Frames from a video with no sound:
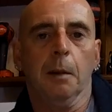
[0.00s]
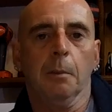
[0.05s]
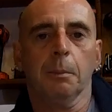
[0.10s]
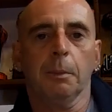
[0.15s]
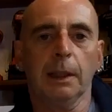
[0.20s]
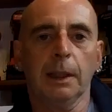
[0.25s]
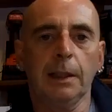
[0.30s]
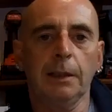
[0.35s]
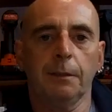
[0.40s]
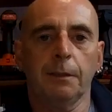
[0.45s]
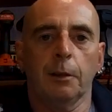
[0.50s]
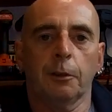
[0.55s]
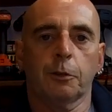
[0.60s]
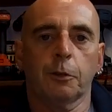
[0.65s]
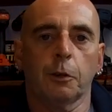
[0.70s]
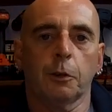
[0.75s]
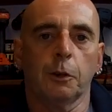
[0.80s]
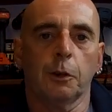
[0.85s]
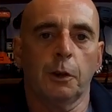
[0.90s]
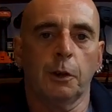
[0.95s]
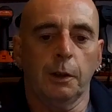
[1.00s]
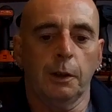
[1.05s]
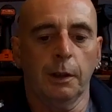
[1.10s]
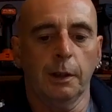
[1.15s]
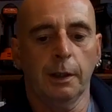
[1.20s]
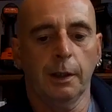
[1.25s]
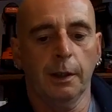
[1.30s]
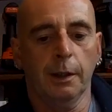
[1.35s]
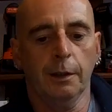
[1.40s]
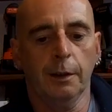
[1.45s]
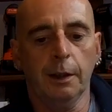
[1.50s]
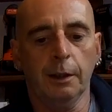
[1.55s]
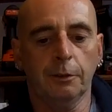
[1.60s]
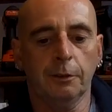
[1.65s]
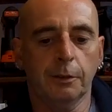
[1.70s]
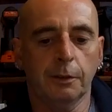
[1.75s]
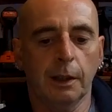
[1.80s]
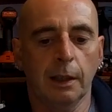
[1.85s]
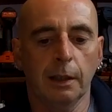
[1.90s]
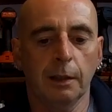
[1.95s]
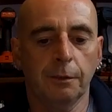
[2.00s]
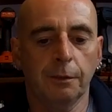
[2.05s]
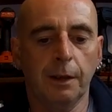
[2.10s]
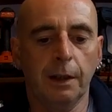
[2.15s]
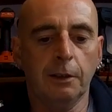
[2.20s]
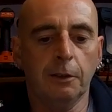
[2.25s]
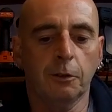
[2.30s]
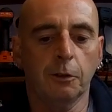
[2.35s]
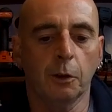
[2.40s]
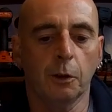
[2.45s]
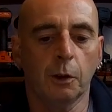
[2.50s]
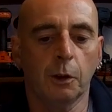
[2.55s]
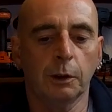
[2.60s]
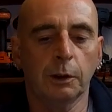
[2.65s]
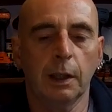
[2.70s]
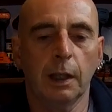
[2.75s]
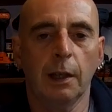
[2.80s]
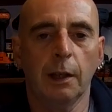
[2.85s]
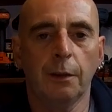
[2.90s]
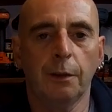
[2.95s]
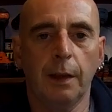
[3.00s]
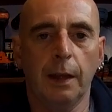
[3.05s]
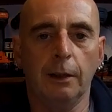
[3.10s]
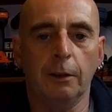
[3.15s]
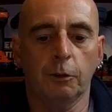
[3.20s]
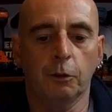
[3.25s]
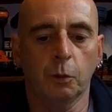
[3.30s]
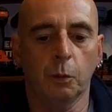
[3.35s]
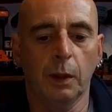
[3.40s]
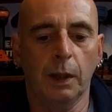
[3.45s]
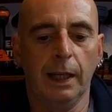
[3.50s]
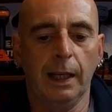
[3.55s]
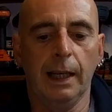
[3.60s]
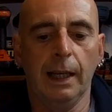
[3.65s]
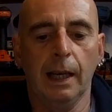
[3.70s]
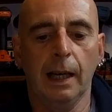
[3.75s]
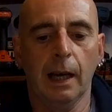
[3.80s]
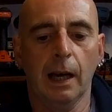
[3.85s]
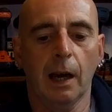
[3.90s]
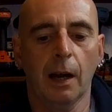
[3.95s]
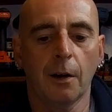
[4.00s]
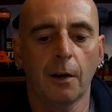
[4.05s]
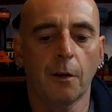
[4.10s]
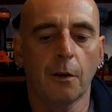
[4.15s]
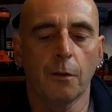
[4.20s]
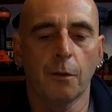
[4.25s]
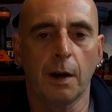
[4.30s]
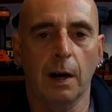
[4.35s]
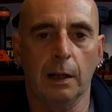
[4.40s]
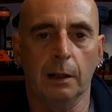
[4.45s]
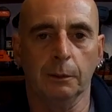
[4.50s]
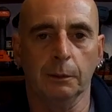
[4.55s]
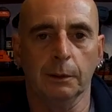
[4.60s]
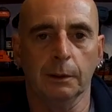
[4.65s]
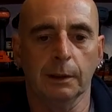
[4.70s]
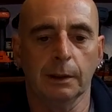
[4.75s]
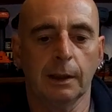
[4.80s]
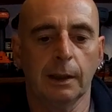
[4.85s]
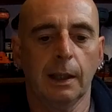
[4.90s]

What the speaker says: Believe this or not, this fits on this way round.